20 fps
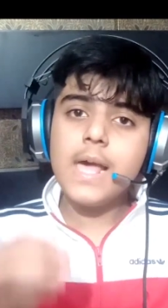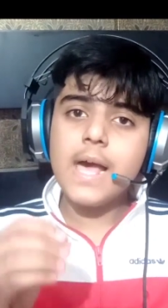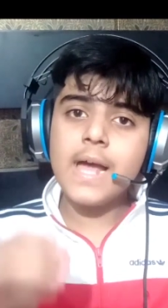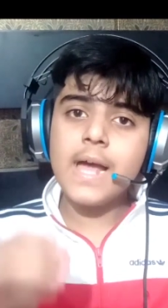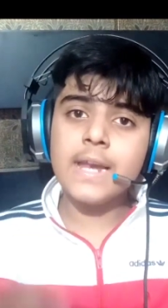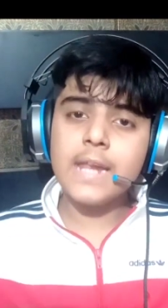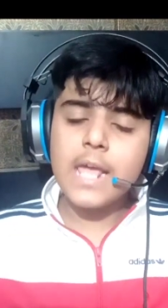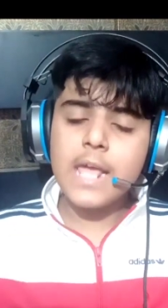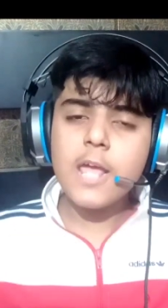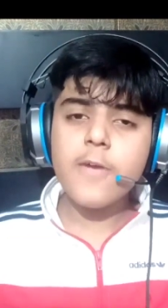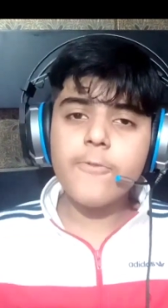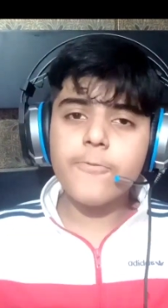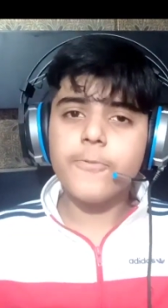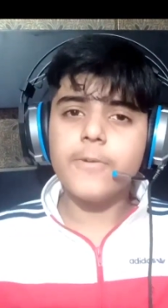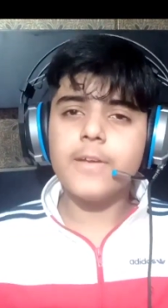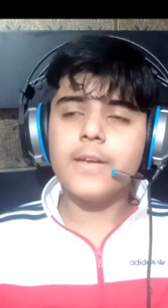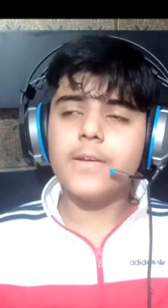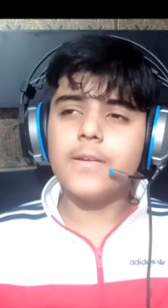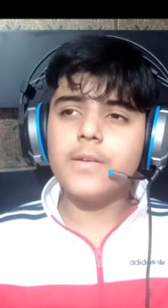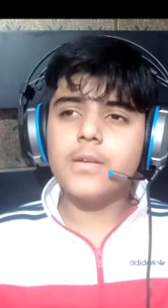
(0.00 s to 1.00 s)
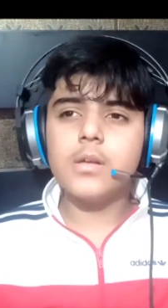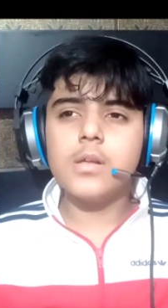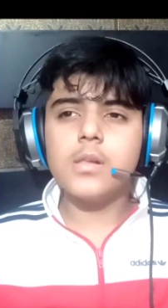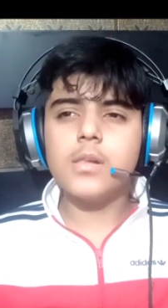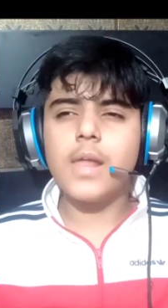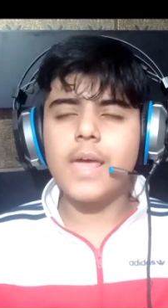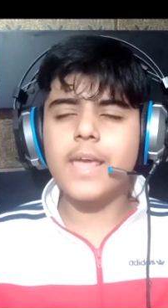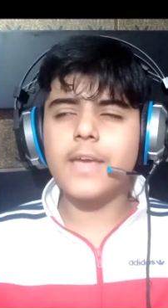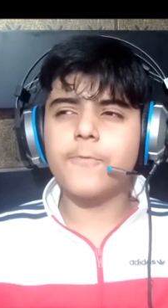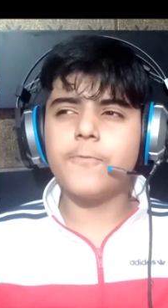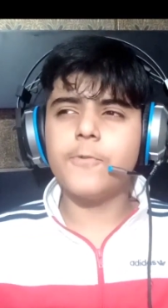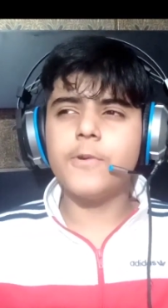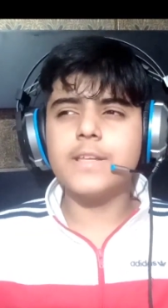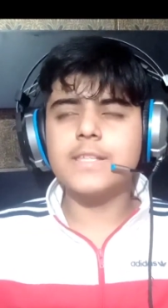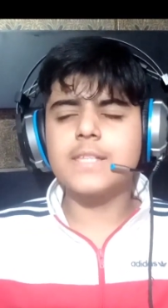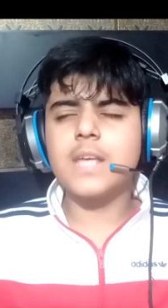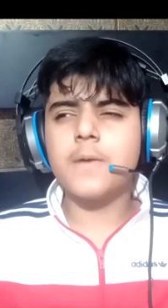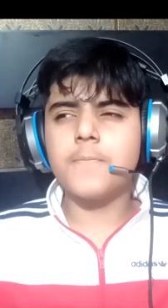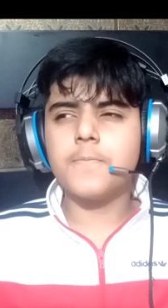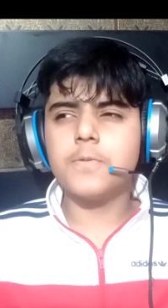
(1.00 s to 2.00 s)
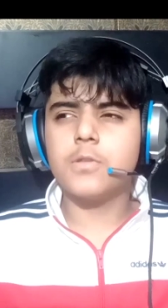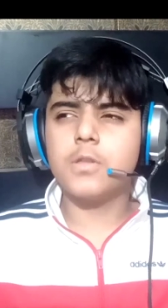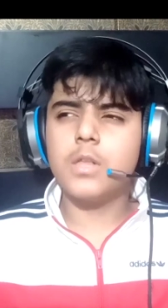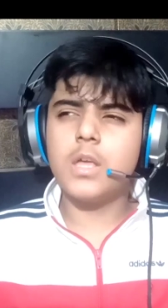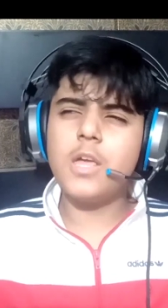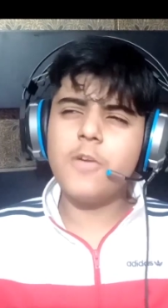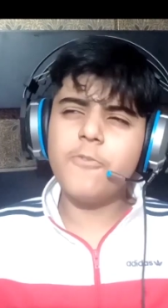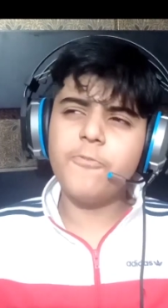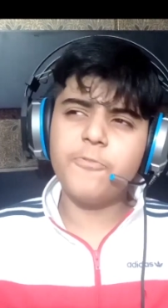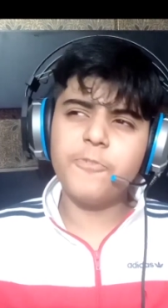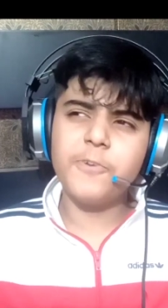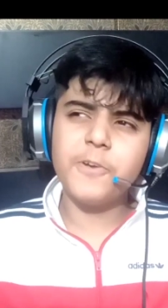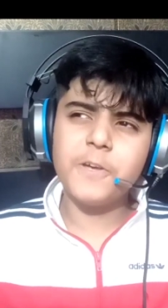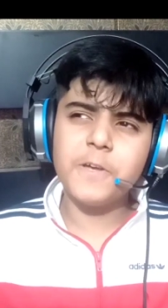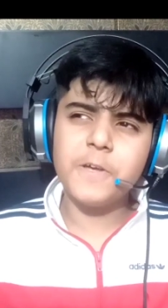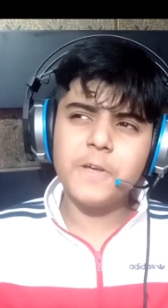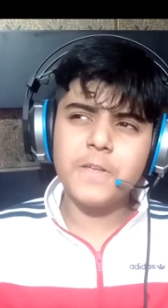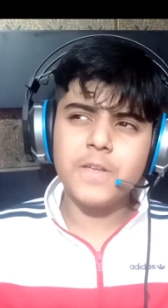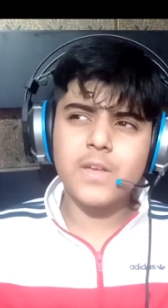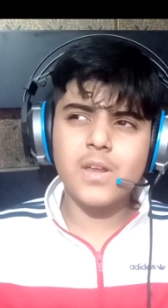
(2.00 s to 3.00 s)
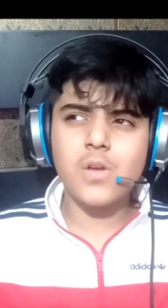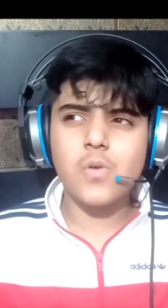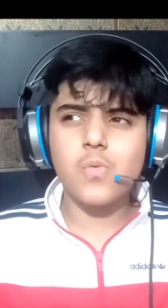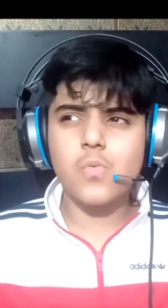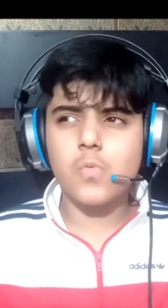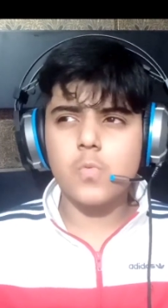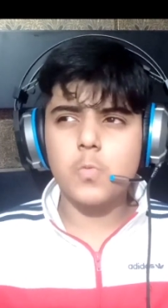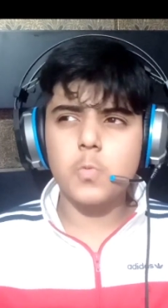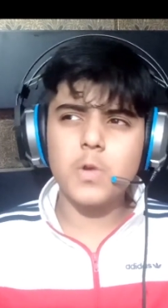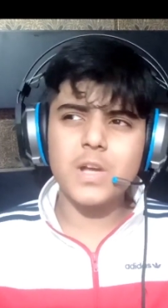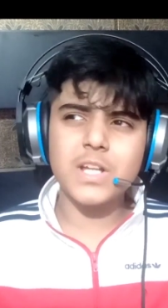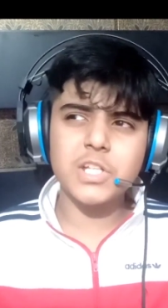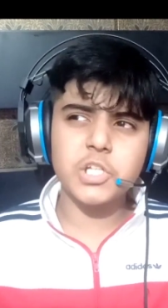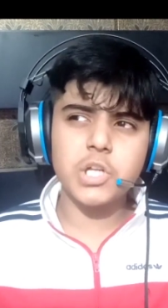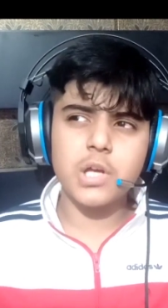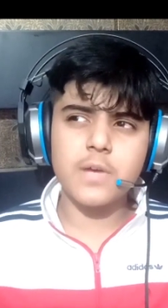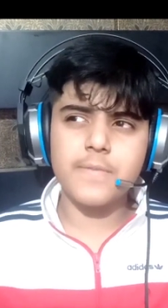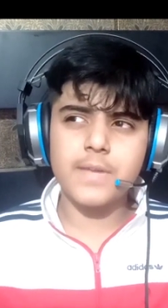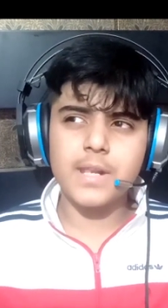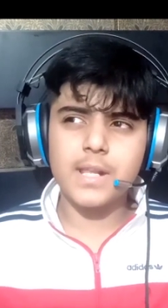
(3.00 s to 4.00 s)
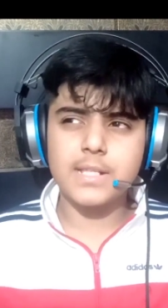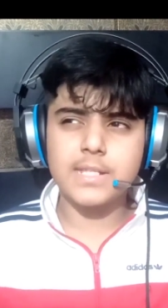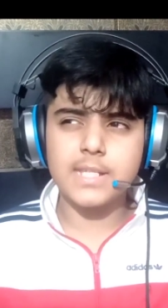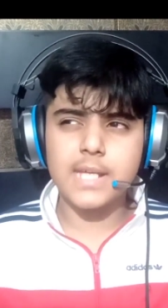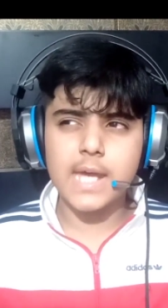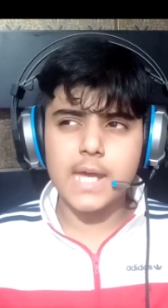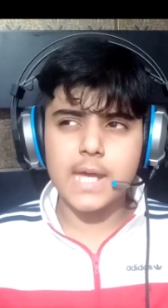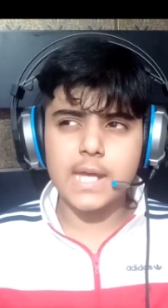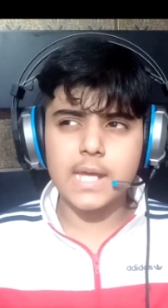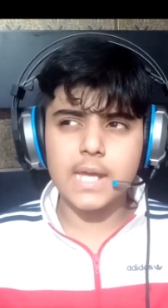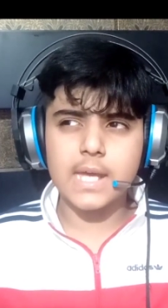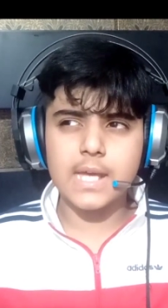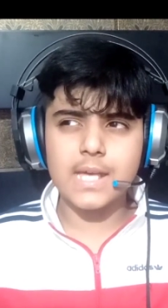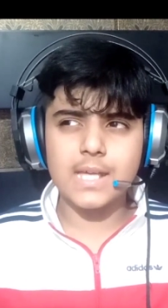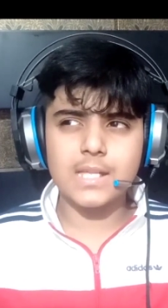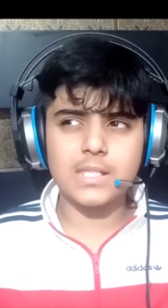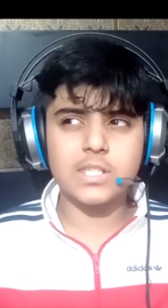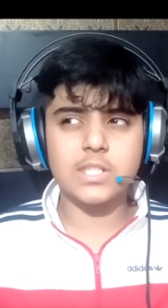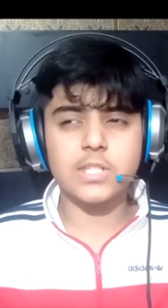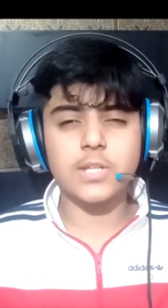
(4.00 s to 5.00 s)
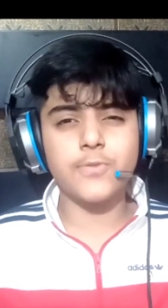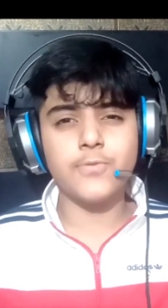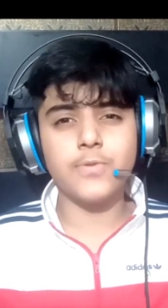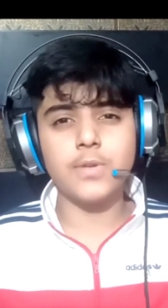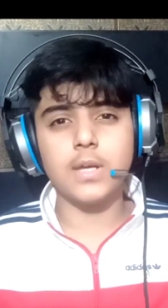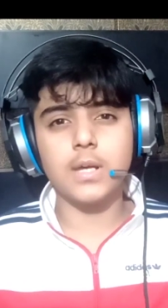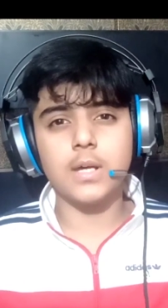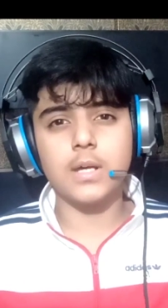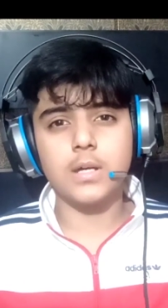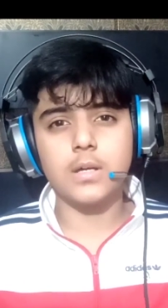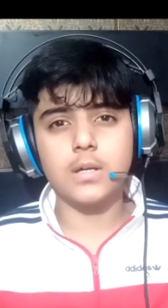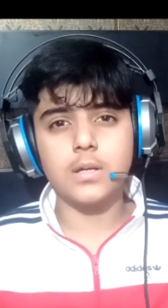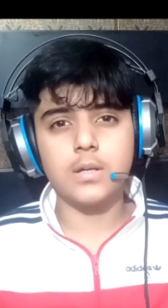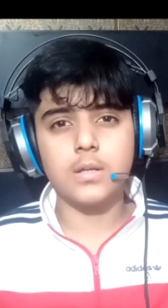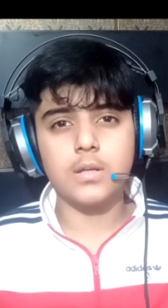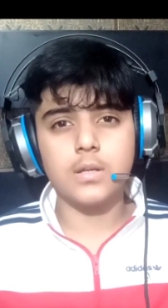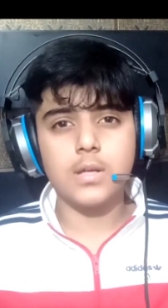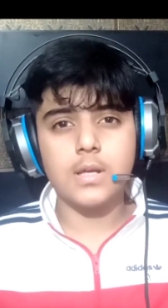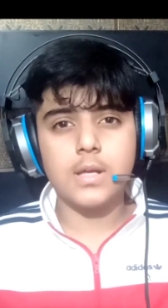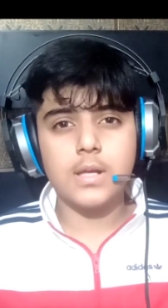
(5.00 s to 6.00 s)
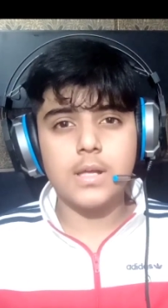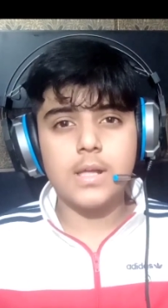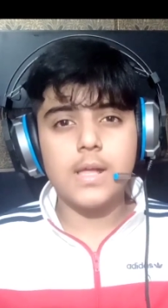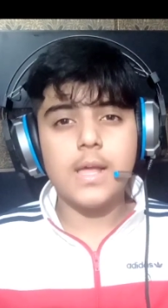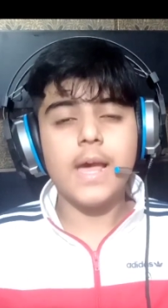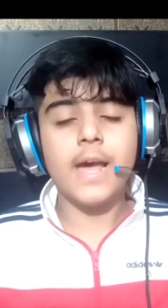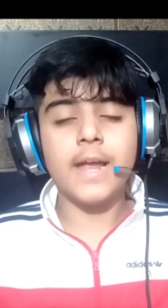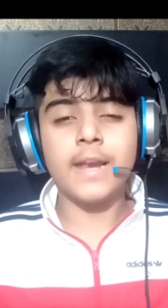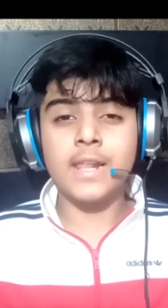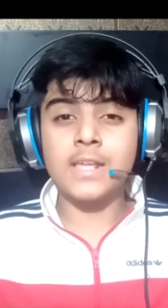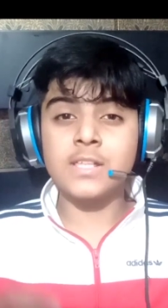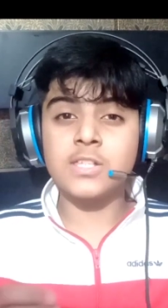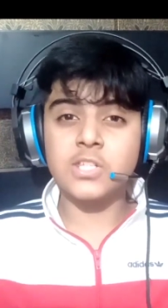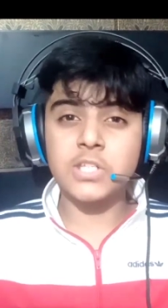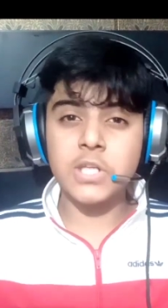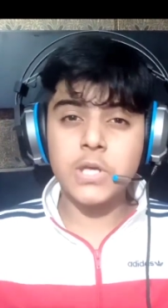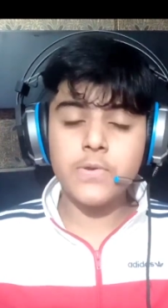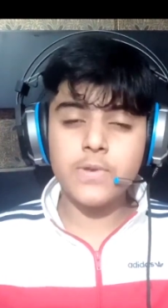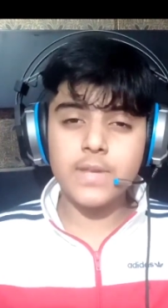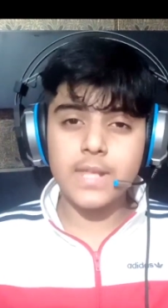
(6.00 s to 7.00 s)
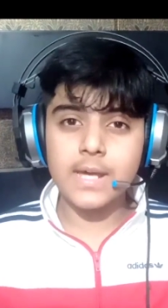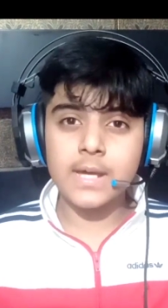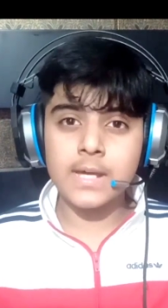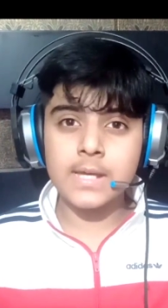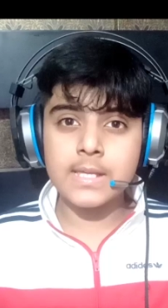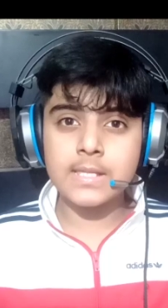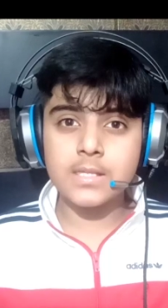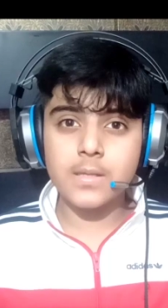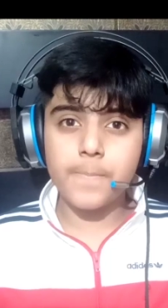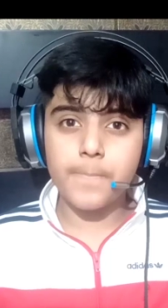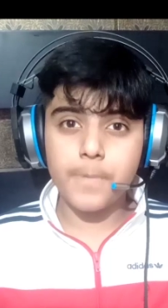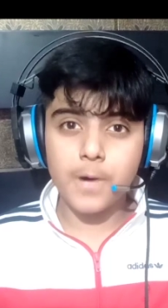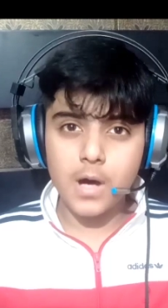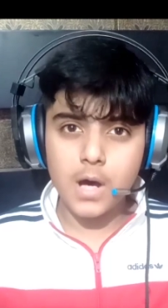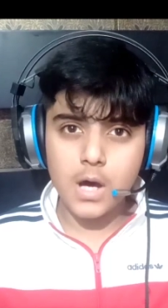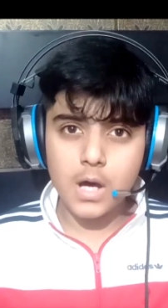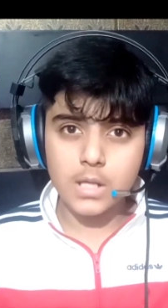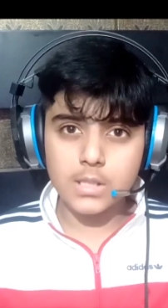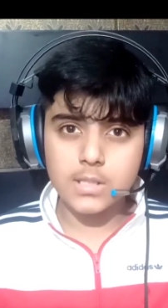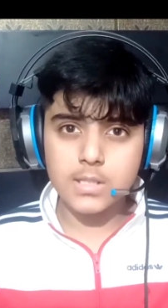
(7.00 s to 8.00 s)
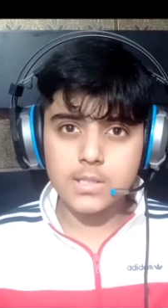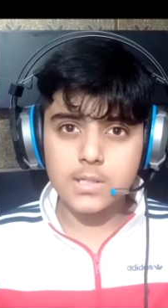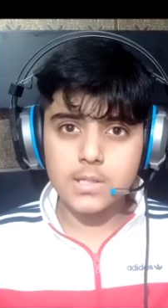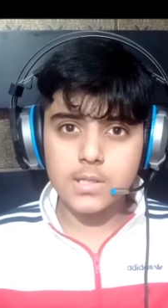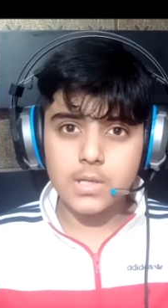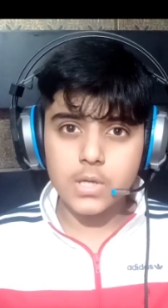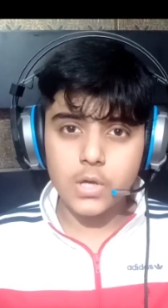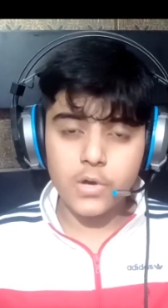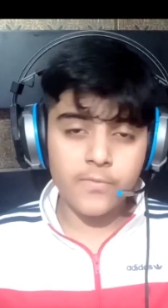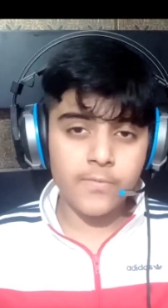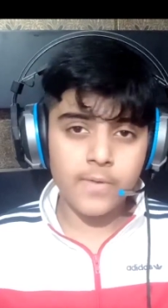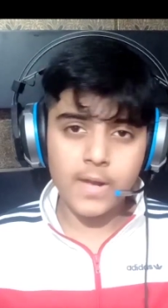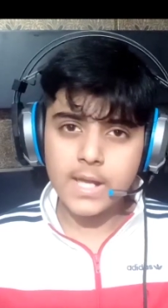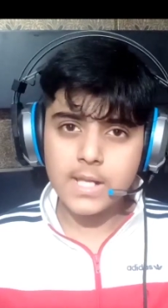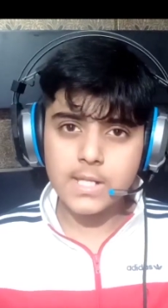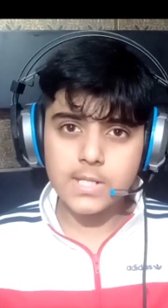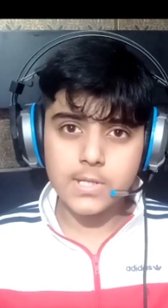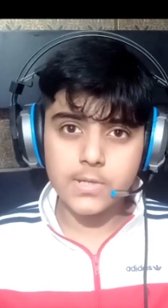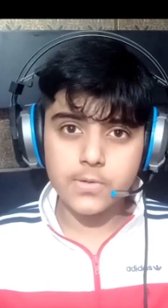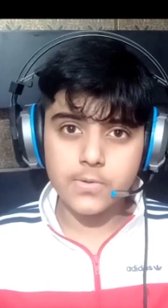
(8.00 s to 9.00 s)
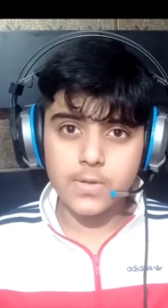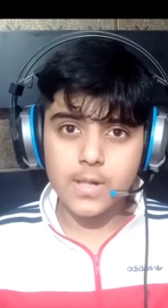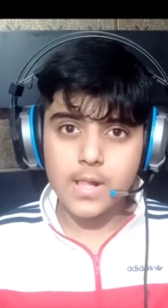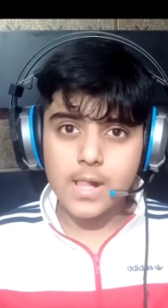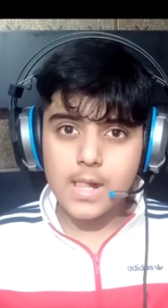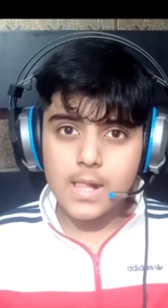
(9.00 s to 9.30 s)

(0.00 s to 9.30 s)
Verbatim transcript: And if, like, for example, if, uh, you know, Russia will attack Estonia, and Estonia is a part of NATO.